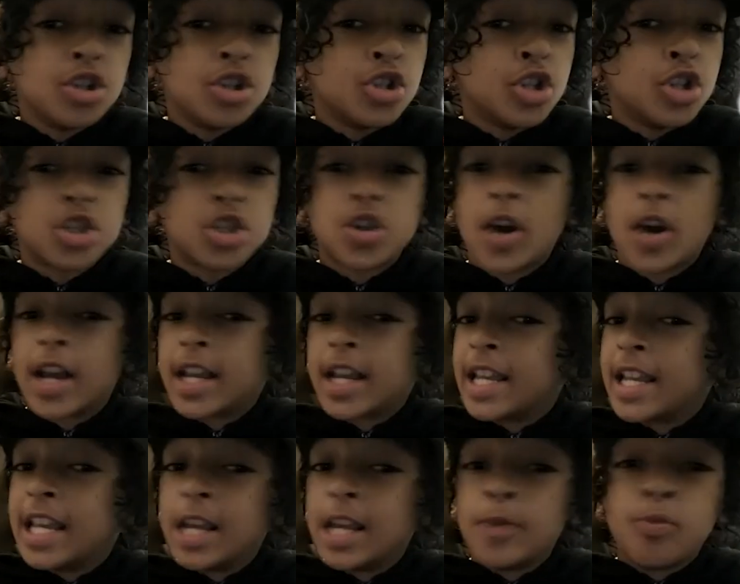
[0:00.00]
just so I
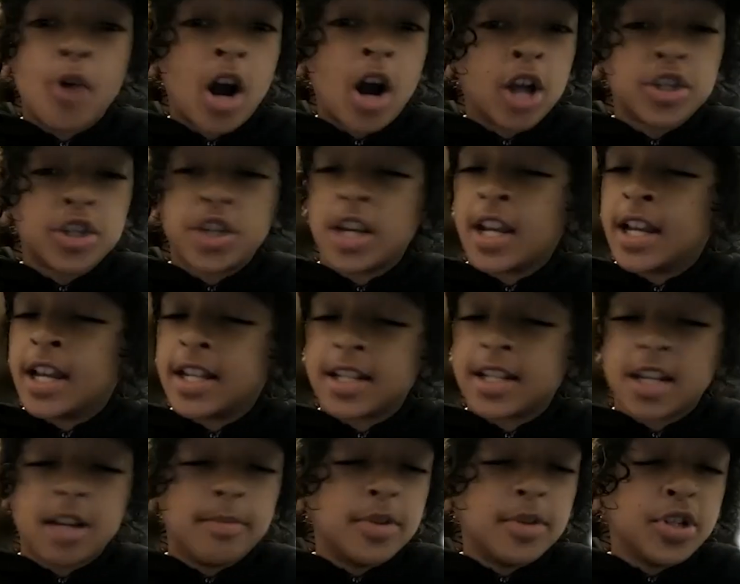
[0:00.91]
can keep watching. It's
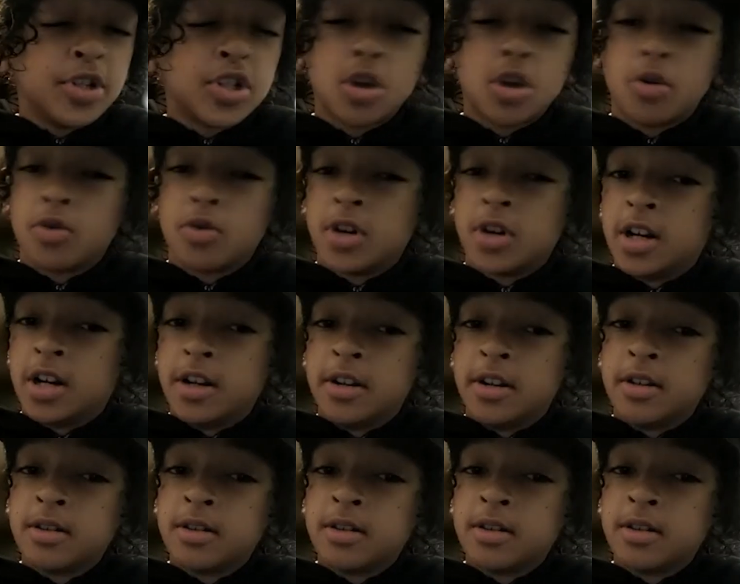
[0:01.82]
gonna be so good.